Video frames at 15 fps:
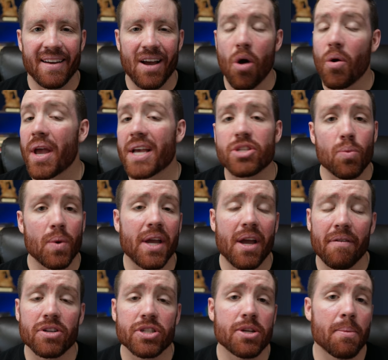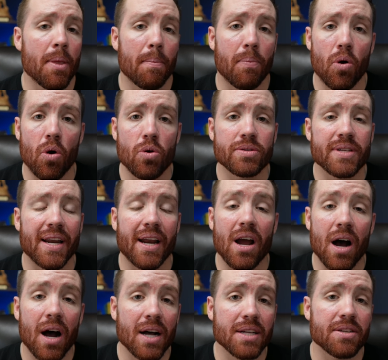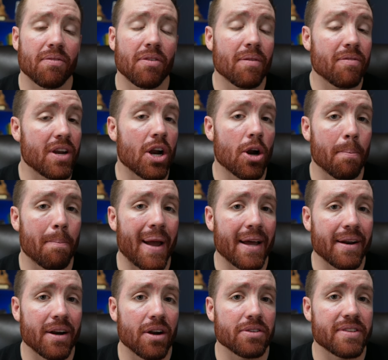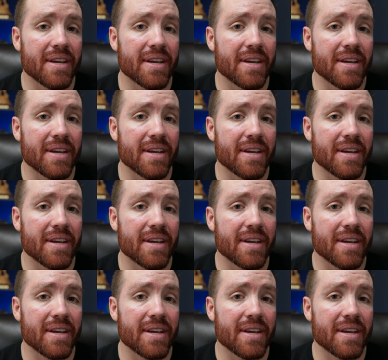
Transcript: Okay, so we covered some of the pros and cons of living here in Bandera,